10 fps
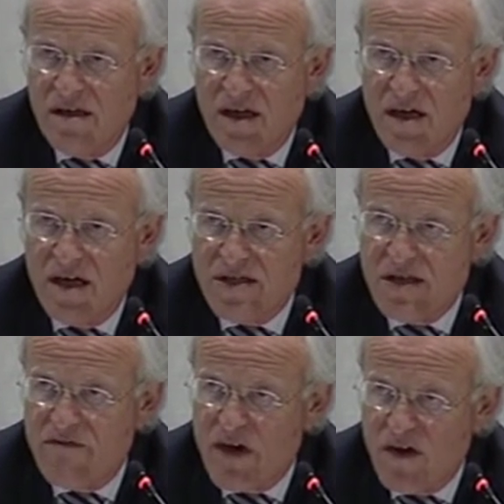that unless
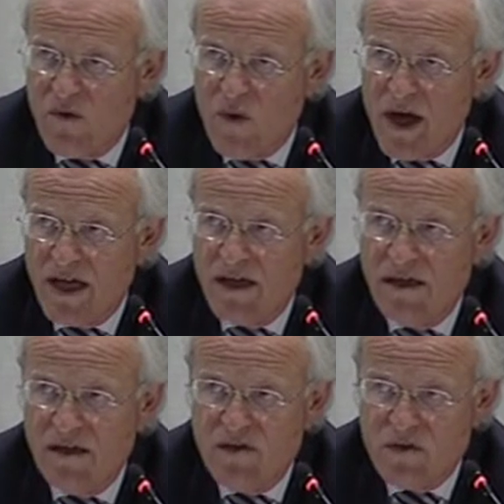he found a way
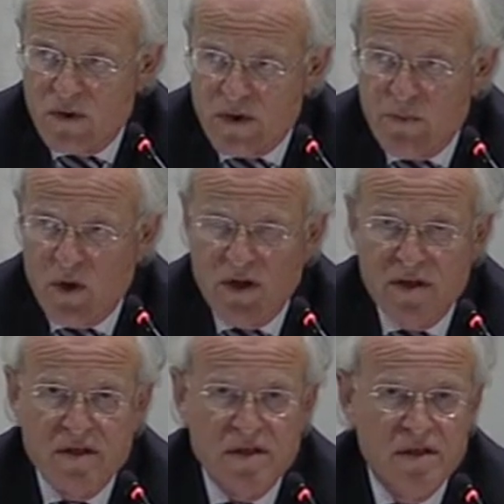to
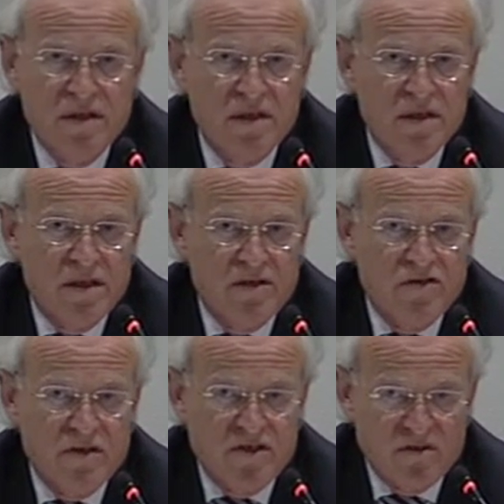respond
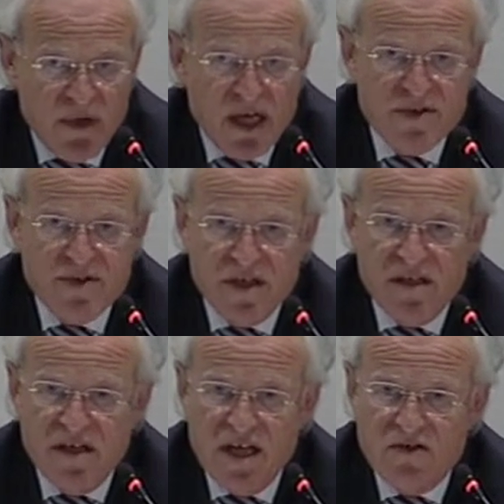to the demands of the
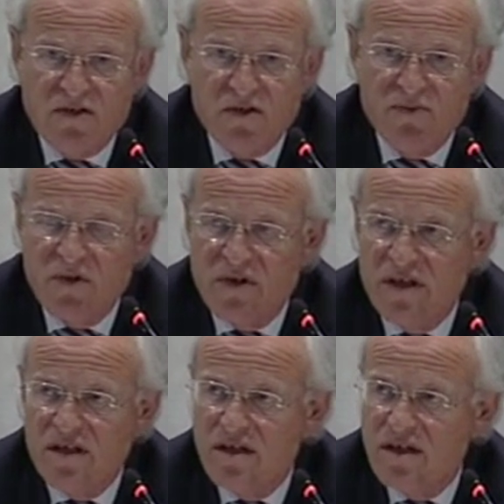international
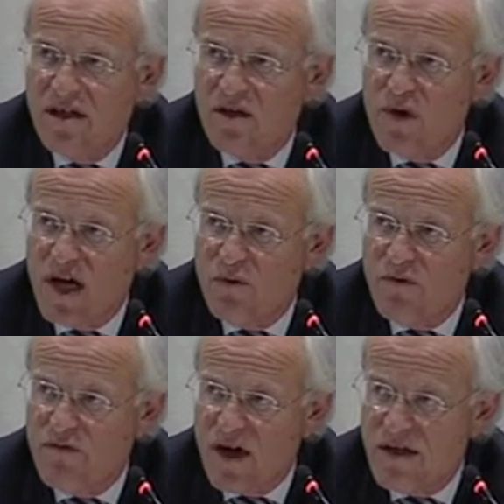community, Iran
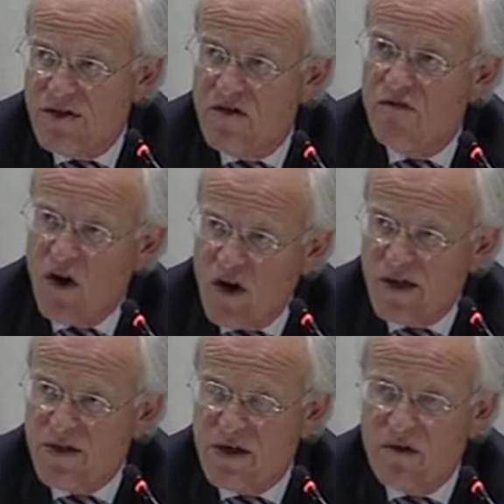would find itself
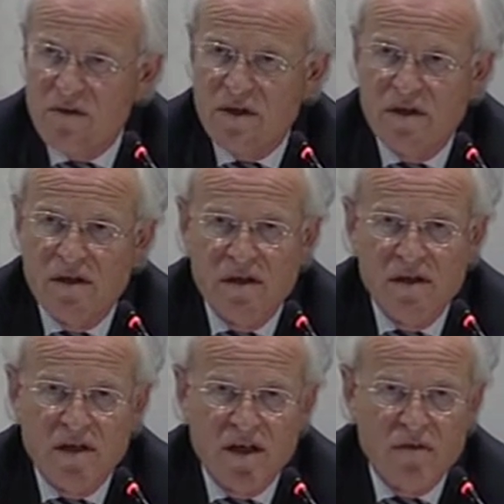on its own,
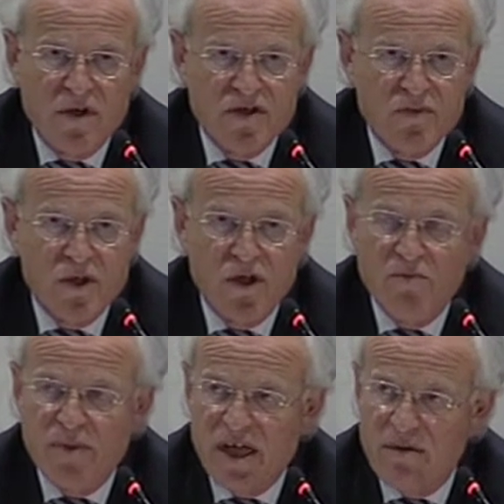and Russia would
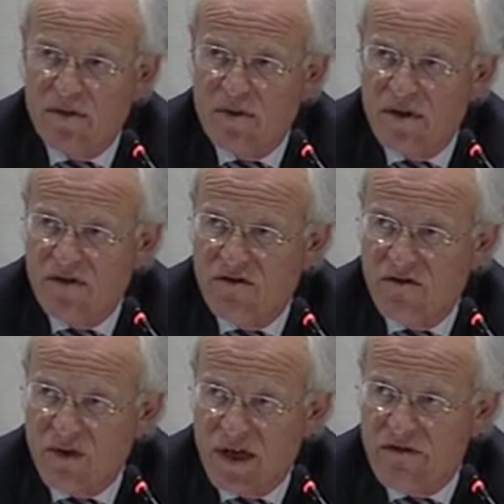not be able to
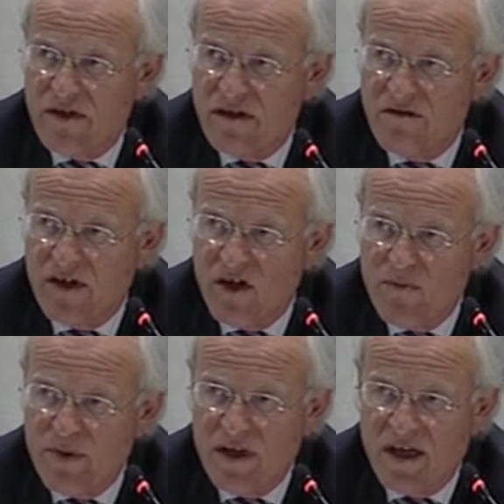do anything to
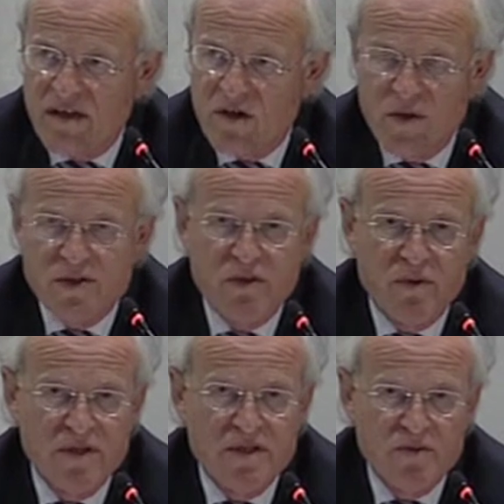help it, and the
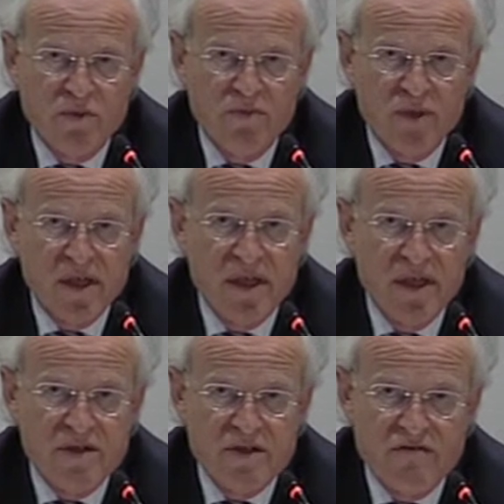consequences would be
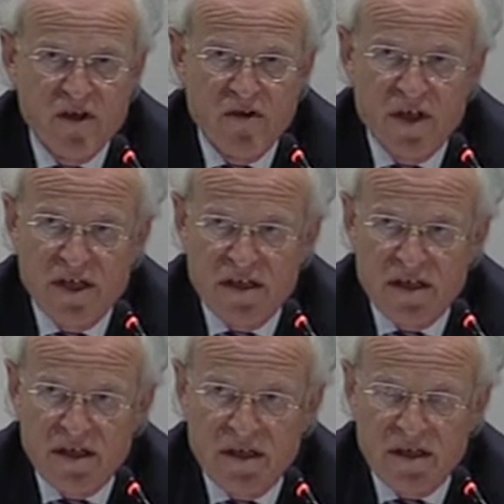severe
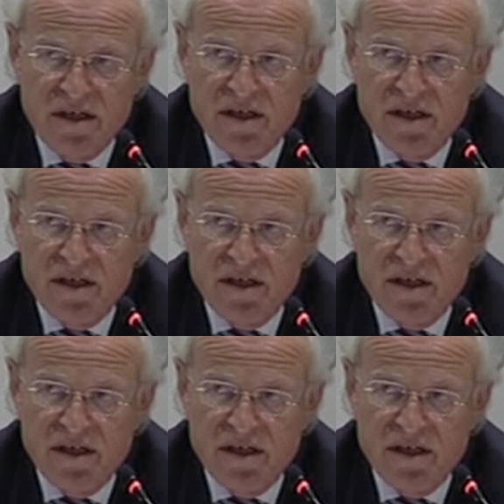indeed.